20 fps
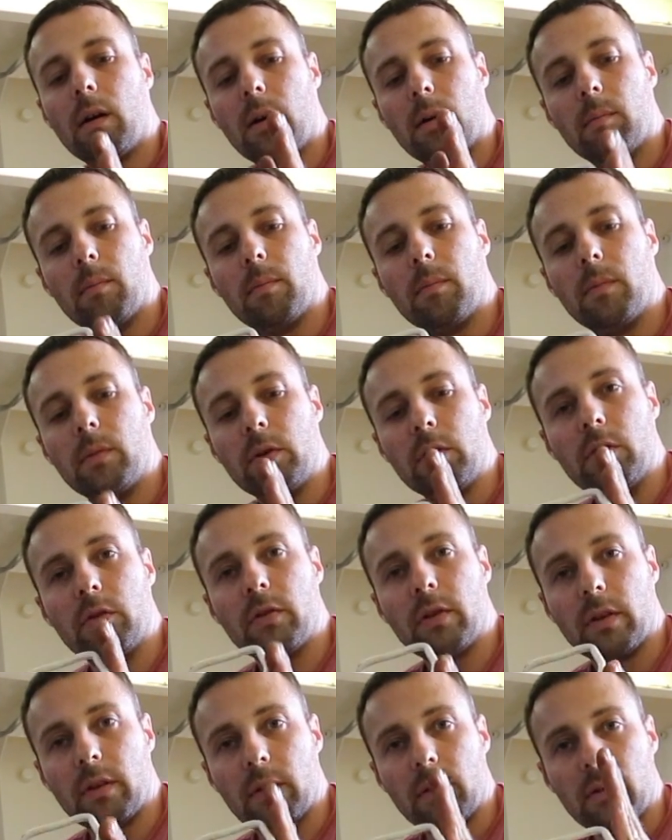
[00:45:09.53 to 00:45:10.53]
I'm
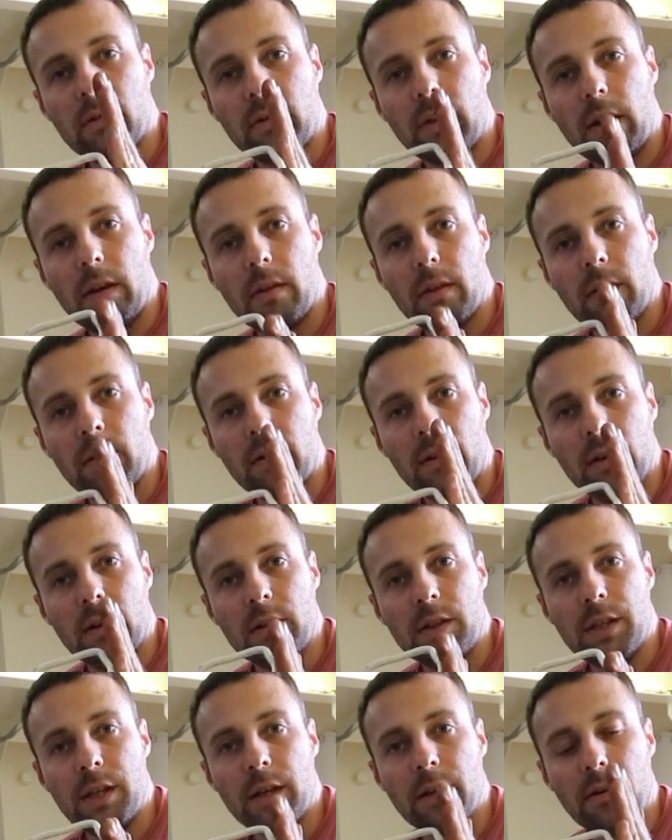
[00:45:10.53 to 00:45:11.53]
using, say, this
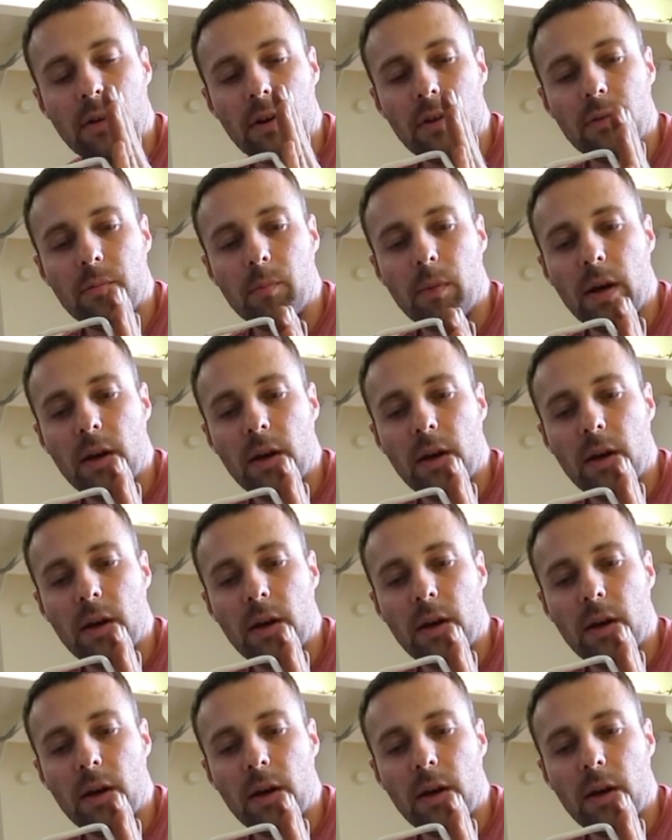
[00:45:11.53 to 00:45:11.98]
edge here as,